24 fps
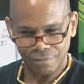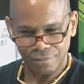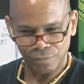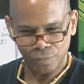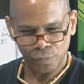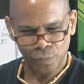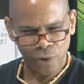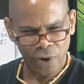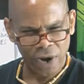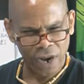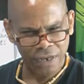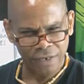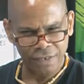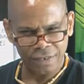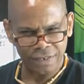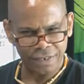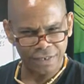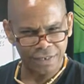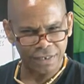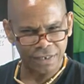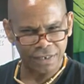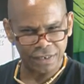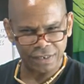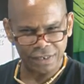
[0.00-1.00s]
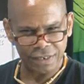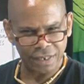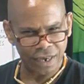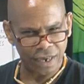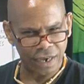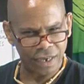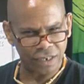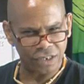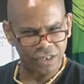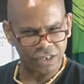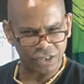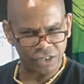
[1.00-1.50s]
practicing
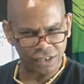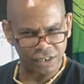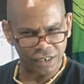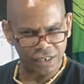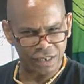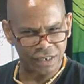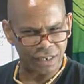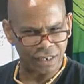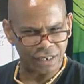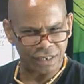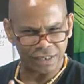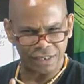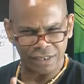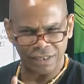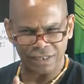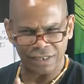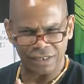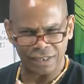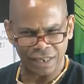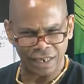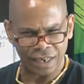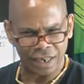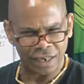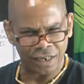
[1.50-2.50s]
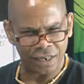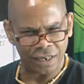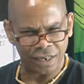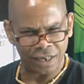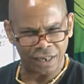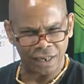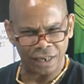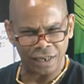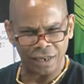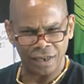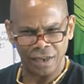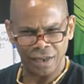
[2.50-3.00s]
Tai Chi and
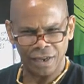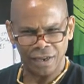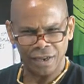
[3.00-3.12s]
understanding